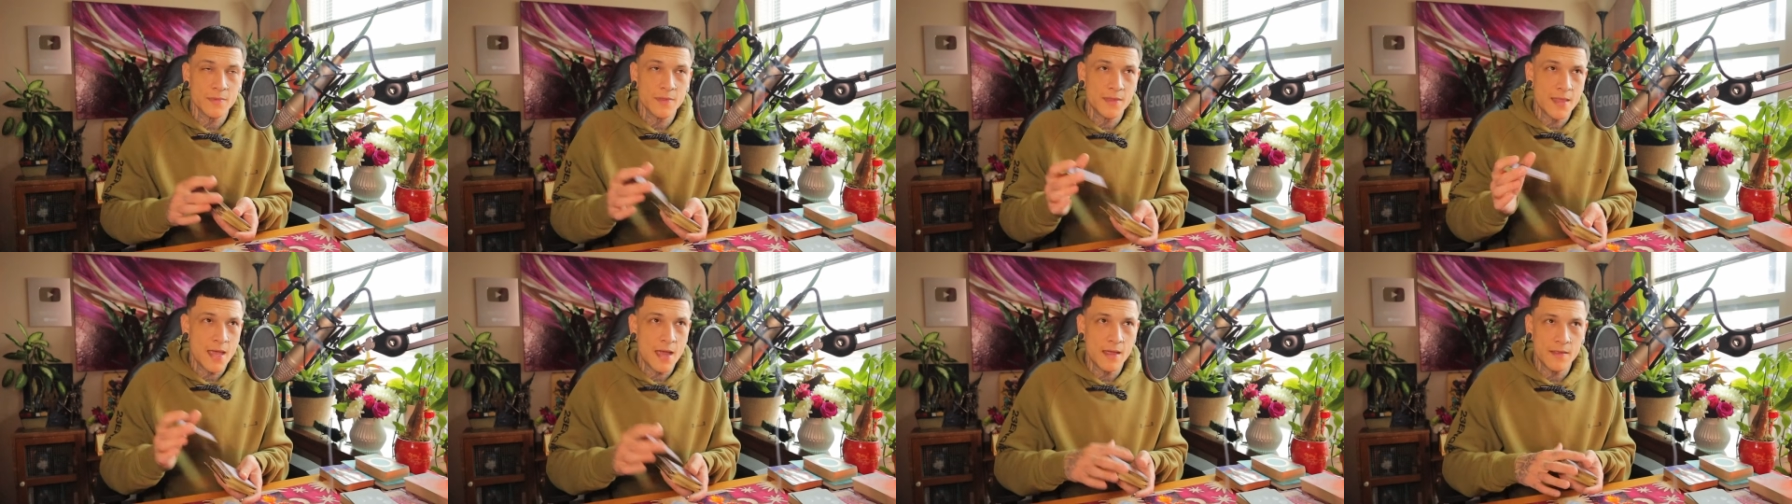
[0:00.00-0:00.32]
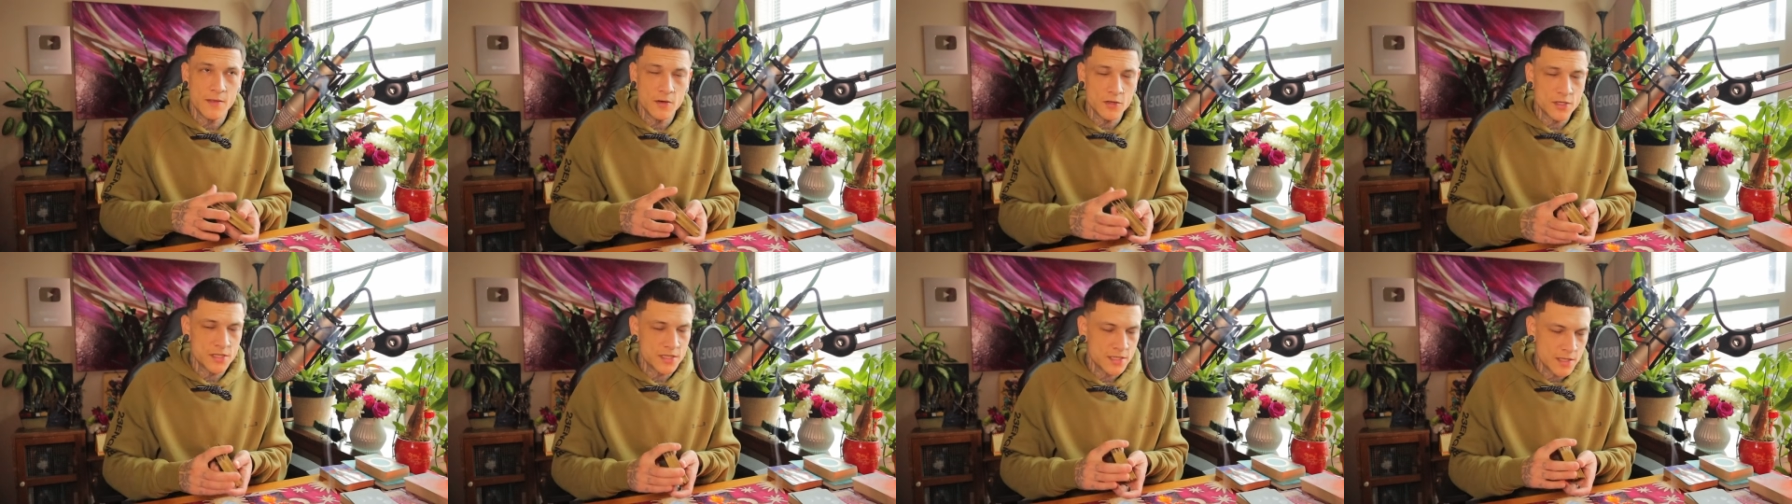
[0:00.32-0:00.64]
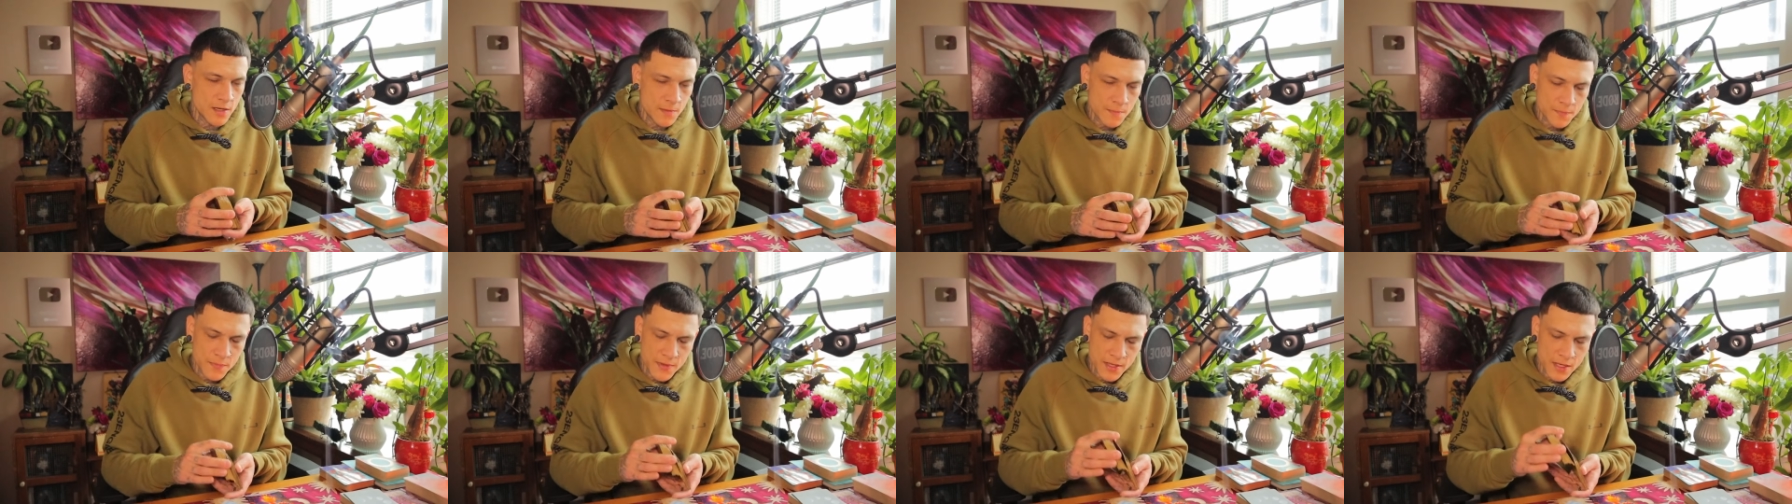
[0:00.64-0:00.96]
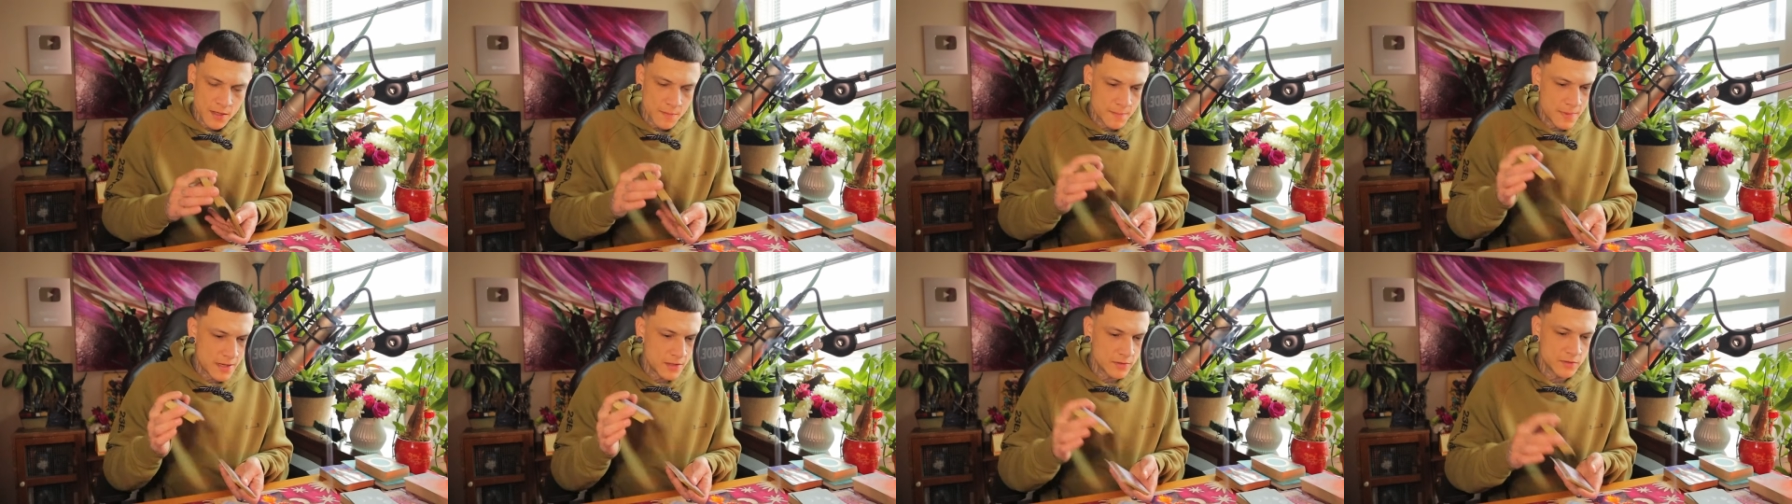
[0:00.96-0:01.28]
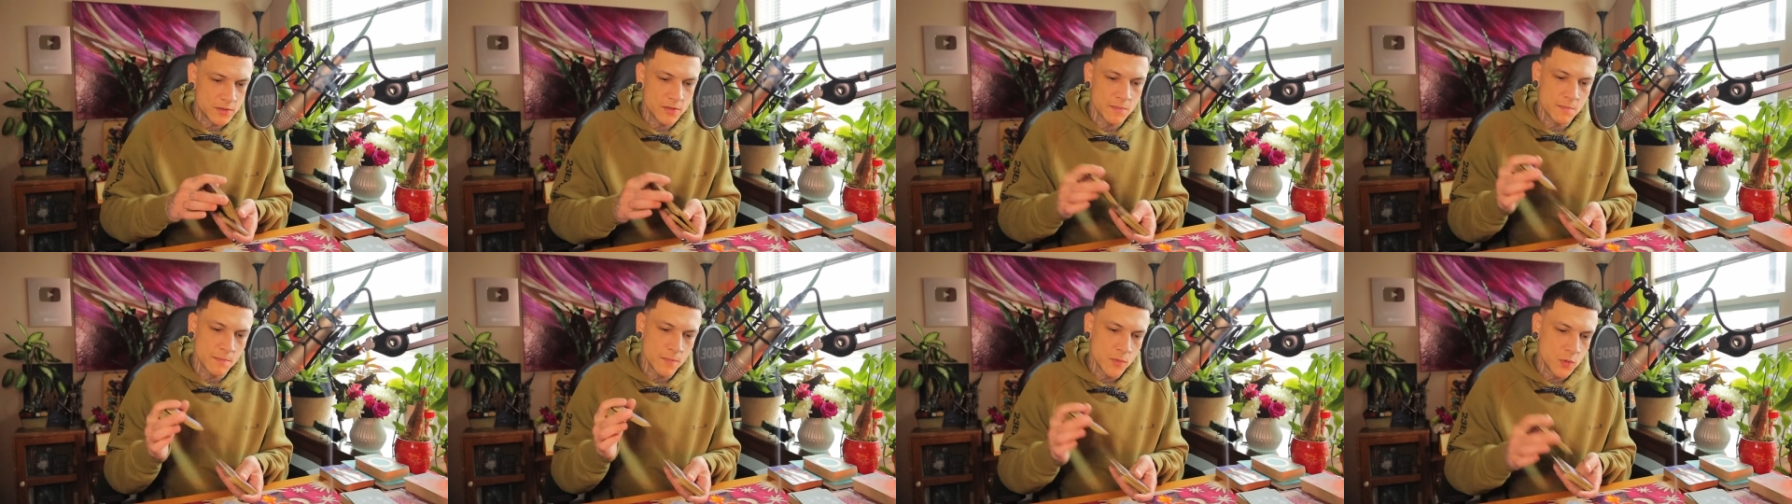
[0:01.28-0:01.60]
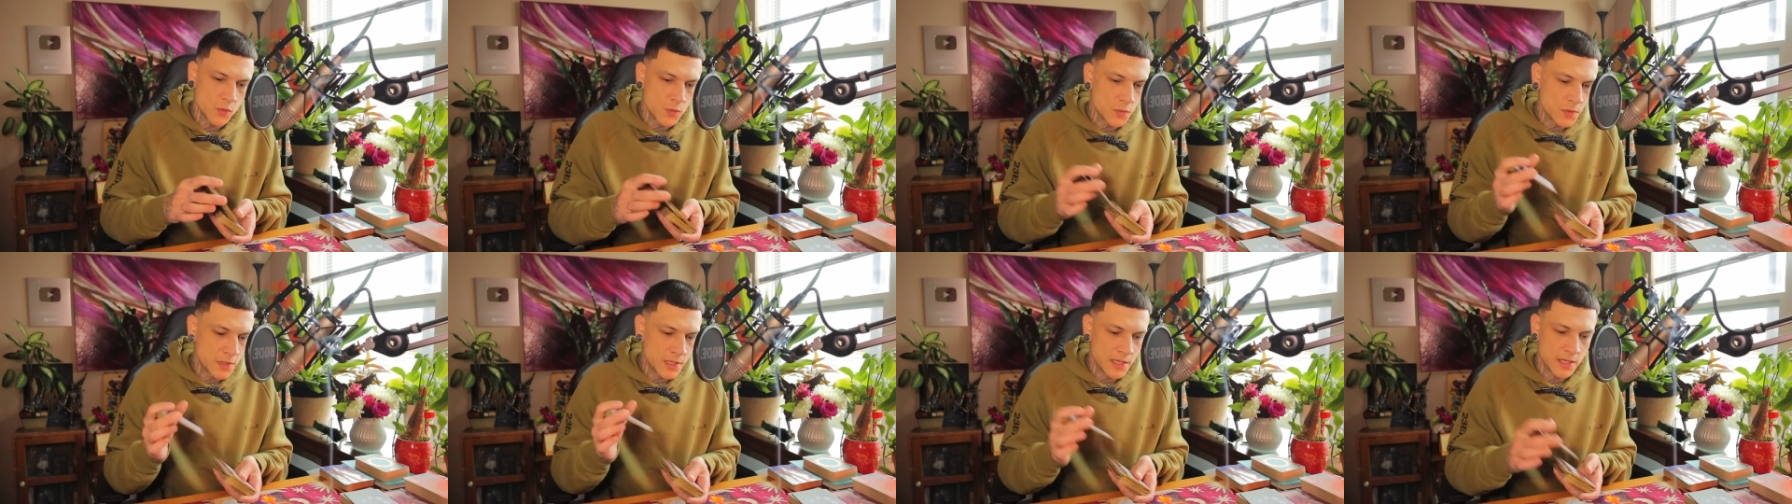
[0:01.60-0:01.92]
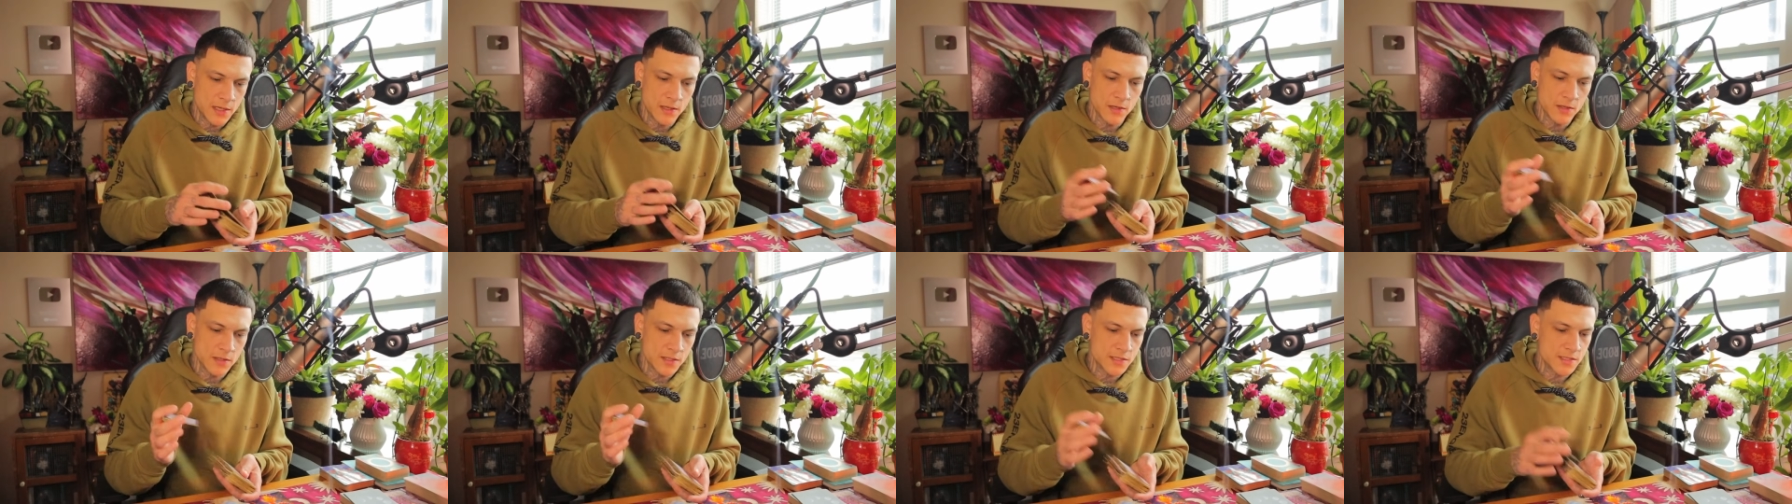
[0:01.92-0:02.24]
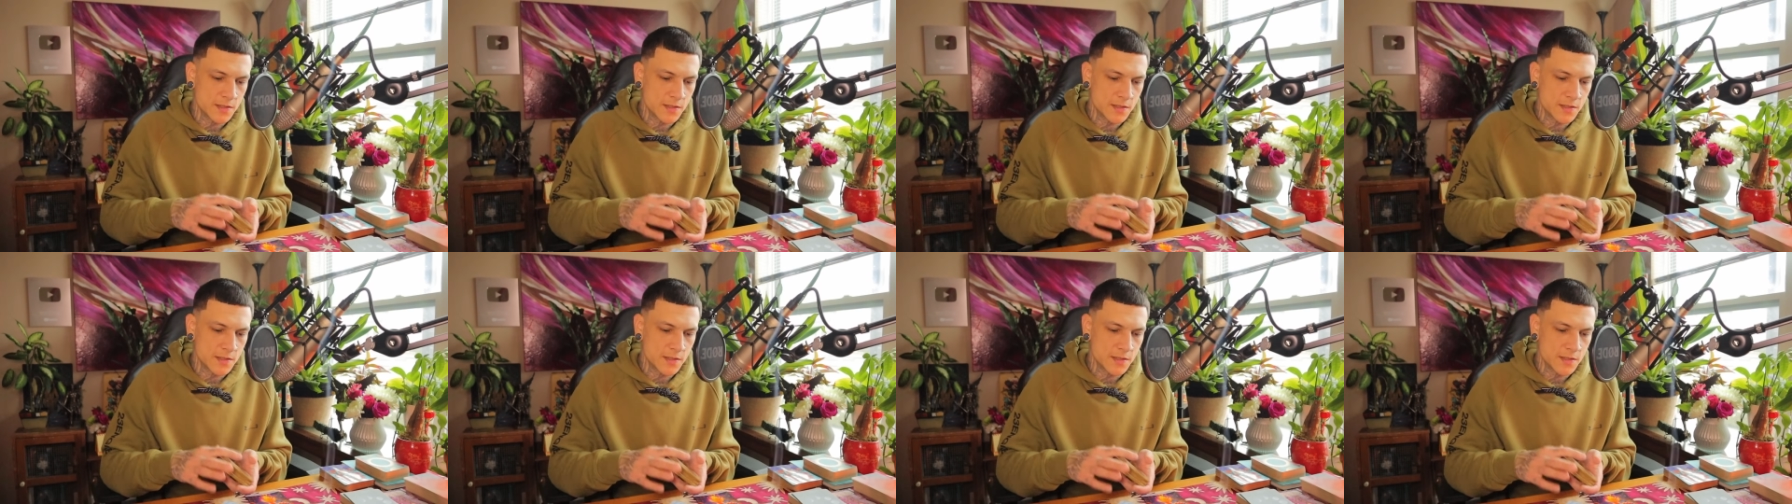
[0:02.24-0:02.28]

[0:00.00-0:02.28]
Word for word: That there's something about the moon here,